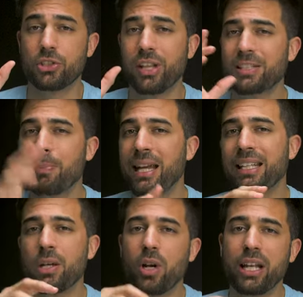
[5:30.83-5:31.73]
So that's
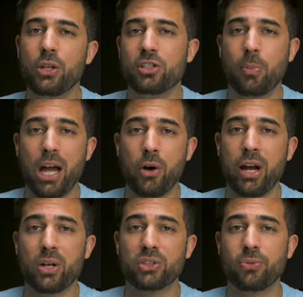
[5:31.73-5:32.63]
mainly what I use the
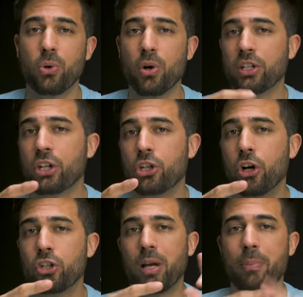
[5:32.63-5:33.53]
PowerHouse for, to
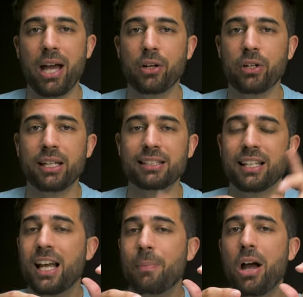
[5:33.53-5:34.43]
charge my batteries,
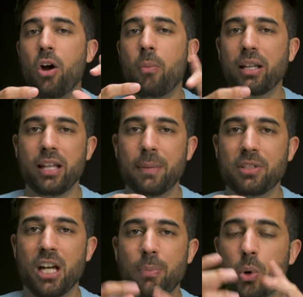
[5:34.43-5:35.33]
power my
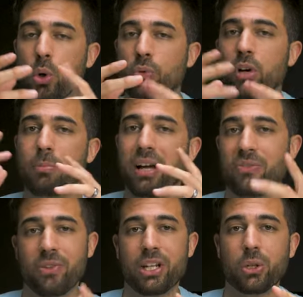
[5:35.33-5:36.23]
laptop, or run my
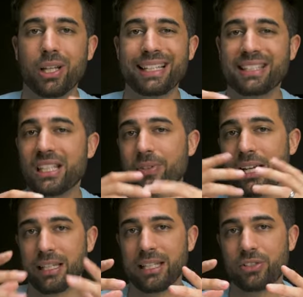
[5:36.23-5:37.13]
video lights if
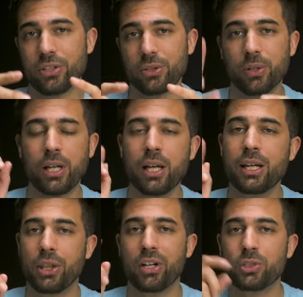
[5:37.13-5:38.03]
I need to.
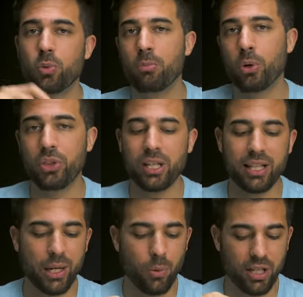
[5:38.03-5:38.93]
There is one more thing
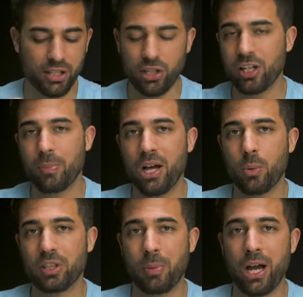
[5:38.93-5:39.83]
that I wanted to talk about
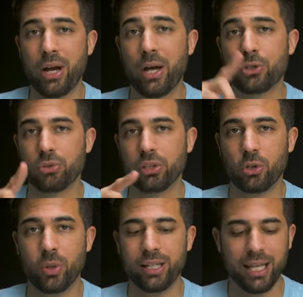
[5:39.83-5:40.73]
with the PowerHouse really
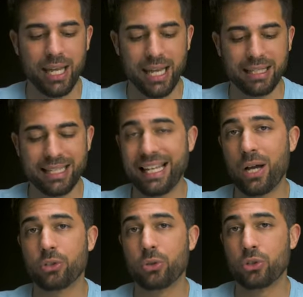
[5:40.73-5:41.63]
quick, and that's
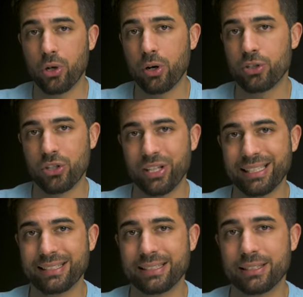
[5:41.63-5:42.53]
how to charge
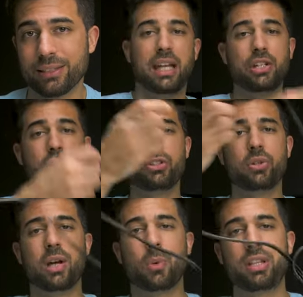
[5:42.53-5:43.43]
this. And you can
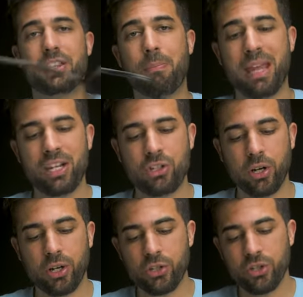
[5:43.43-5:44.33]
do that with the main
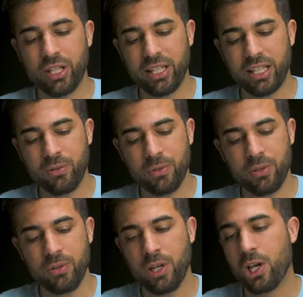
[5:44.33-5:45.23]
charger that they give
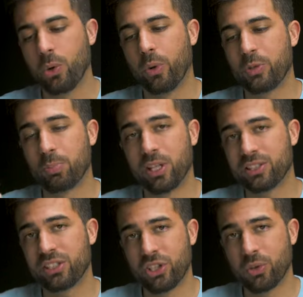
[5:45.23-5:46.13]
you, which
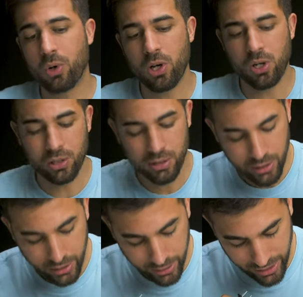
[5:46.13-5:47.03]
plugs into the wall,
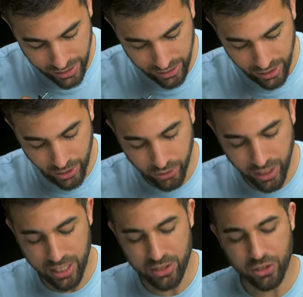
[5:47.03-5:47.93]
and then the other
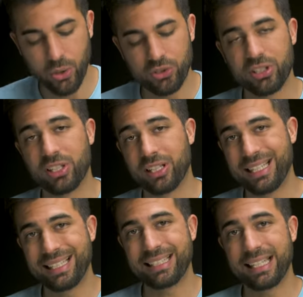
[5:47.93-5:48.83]
end goes into the
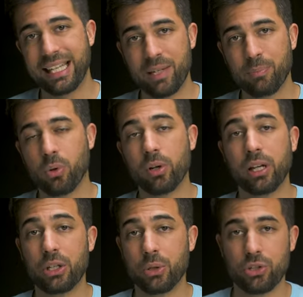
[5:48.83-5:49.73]
DC
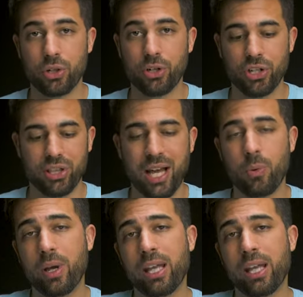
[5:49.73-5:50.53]
input and you can charge it that